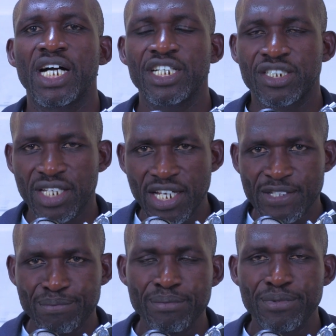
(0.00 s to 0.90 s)

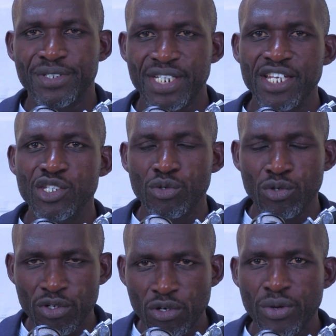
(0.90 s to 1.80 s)
Salespeople tend to
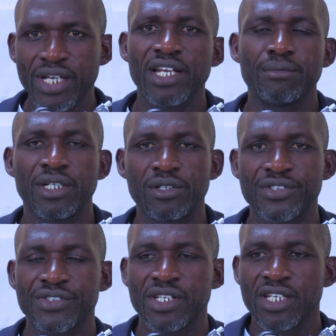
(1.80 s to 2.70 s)
grow quickly
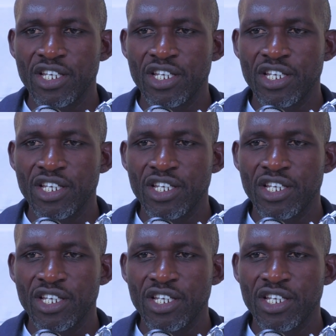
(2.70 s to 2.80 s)
because